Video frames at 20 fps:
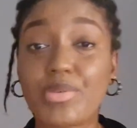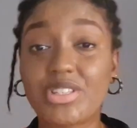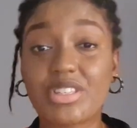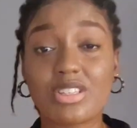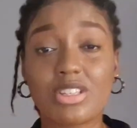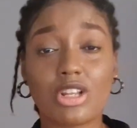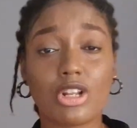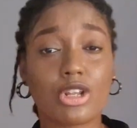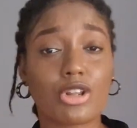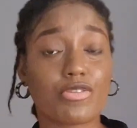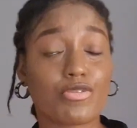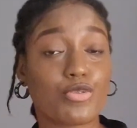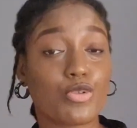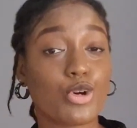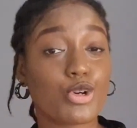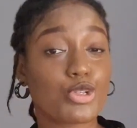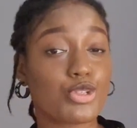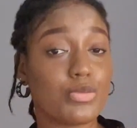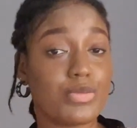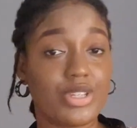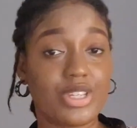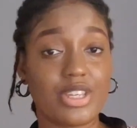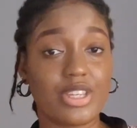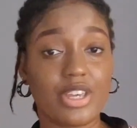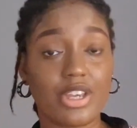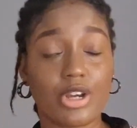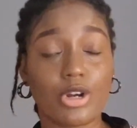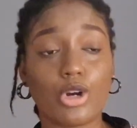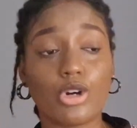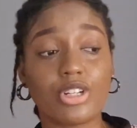put in a lot of work to be
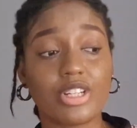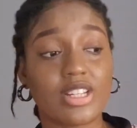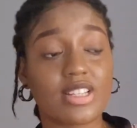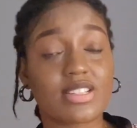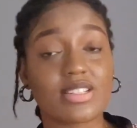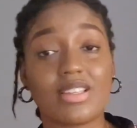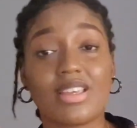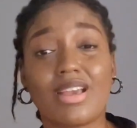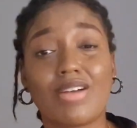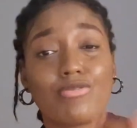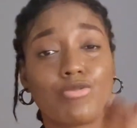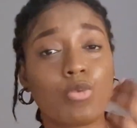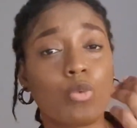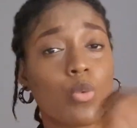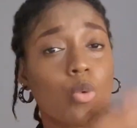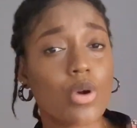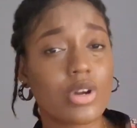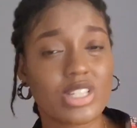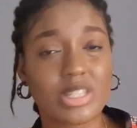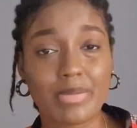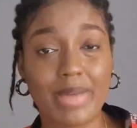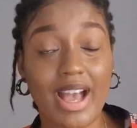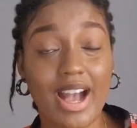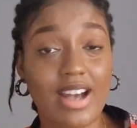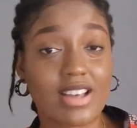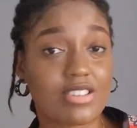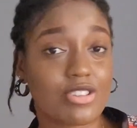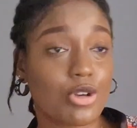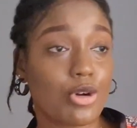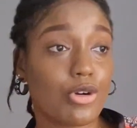here, honestly. I've worked my
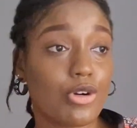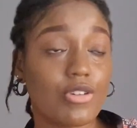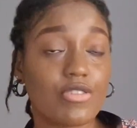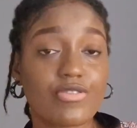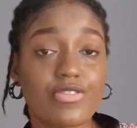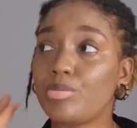ass off.